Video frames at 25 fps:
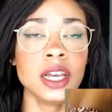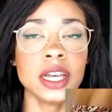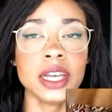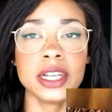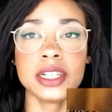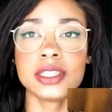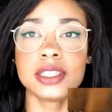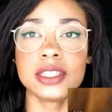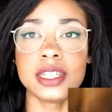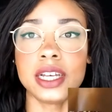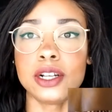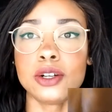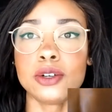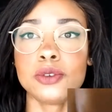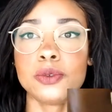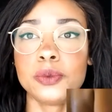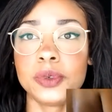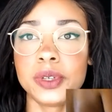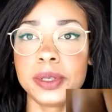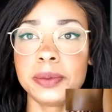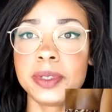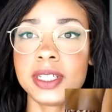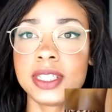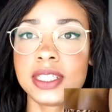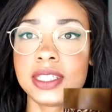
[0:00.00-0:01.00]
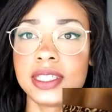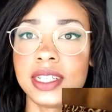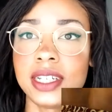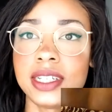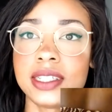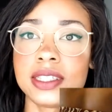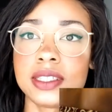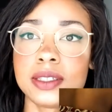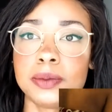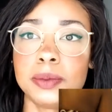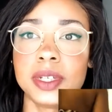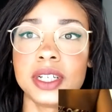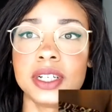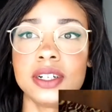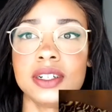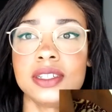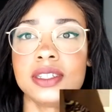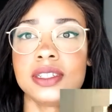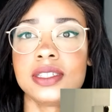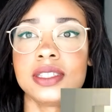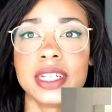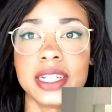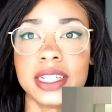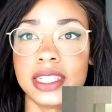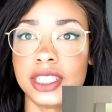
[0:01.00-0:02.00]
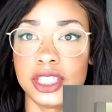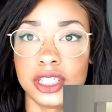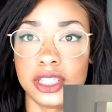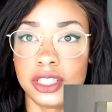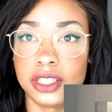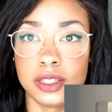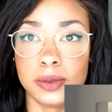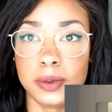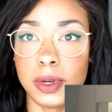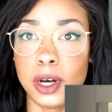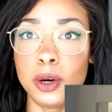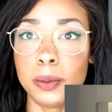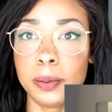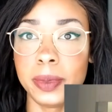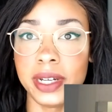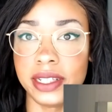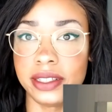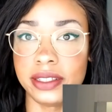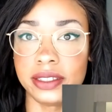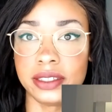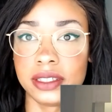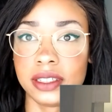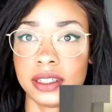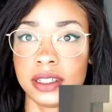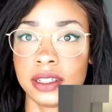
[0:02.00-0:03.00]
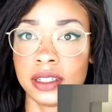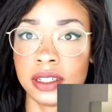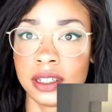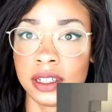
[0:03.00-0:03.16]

instead of women's scents because they just smell better.